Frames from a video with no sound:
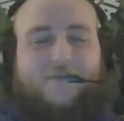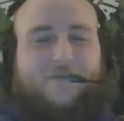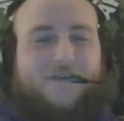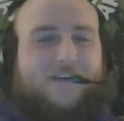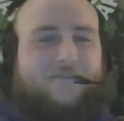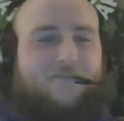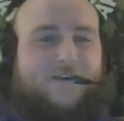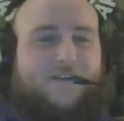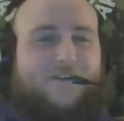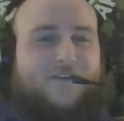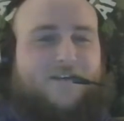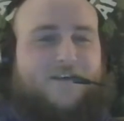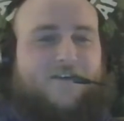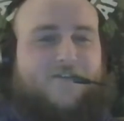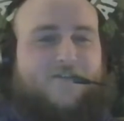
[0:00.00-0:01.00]
I mean, whether
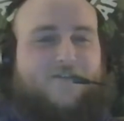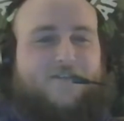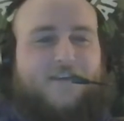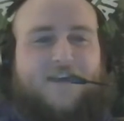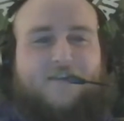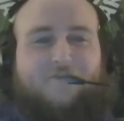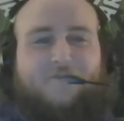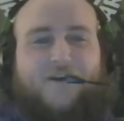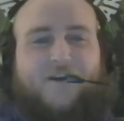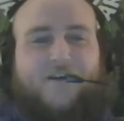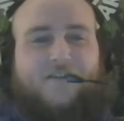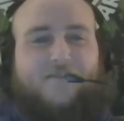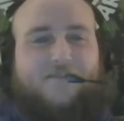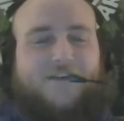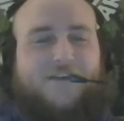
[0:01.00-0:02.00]
he goes
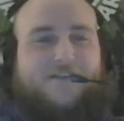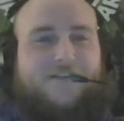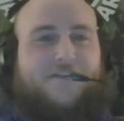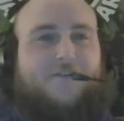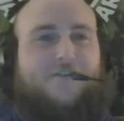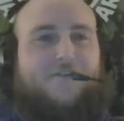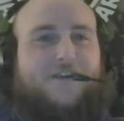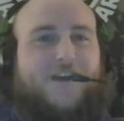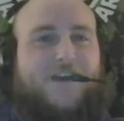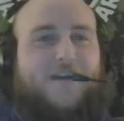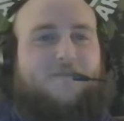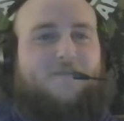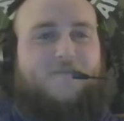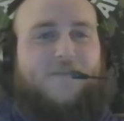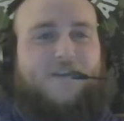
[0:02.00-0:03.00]
NFL or stays at Notre
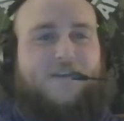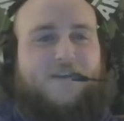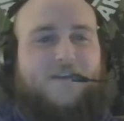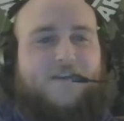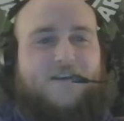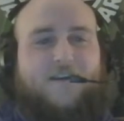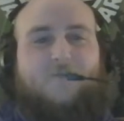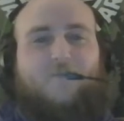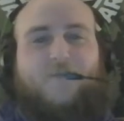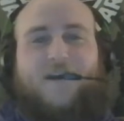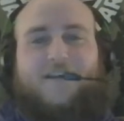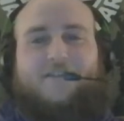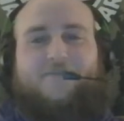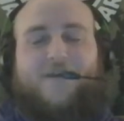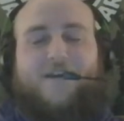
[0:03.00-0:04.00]
Dame,
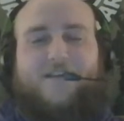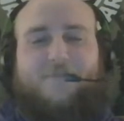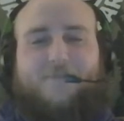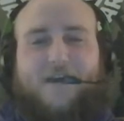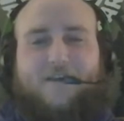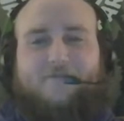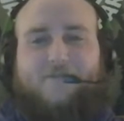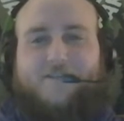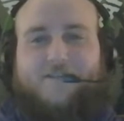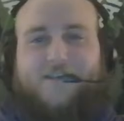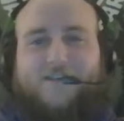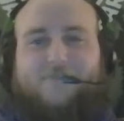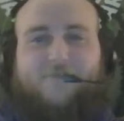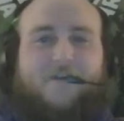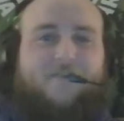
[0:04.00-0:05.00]
I expect him to have
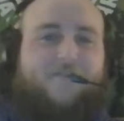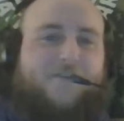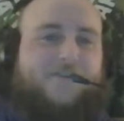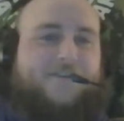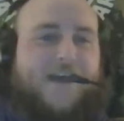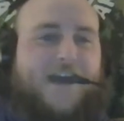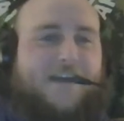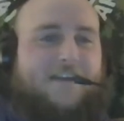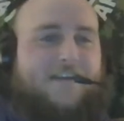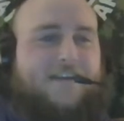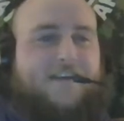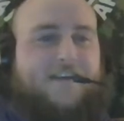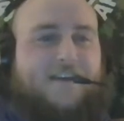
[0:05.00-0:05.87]
success wherever he's at.